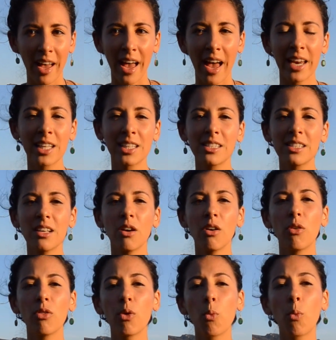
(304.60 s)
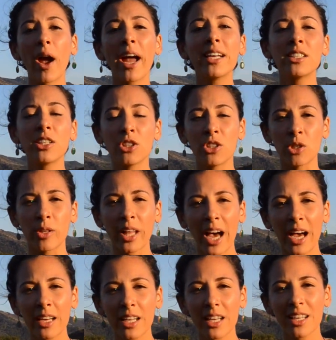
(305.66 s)
and it's the way to do
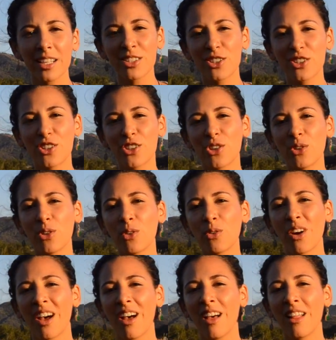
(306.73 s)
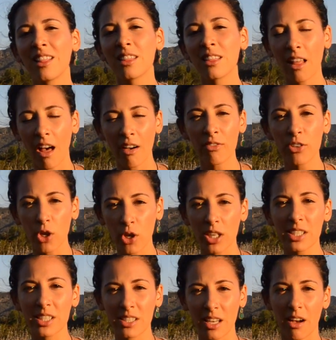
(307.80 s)
that is to love
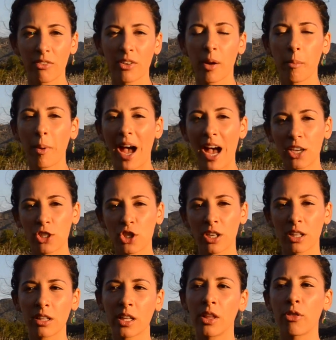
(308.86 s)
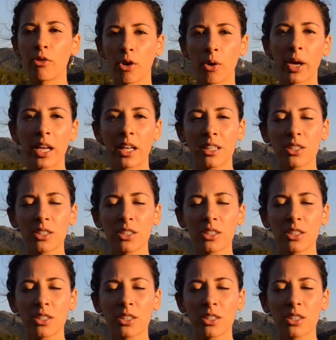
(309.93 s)
yourself compassionately through it.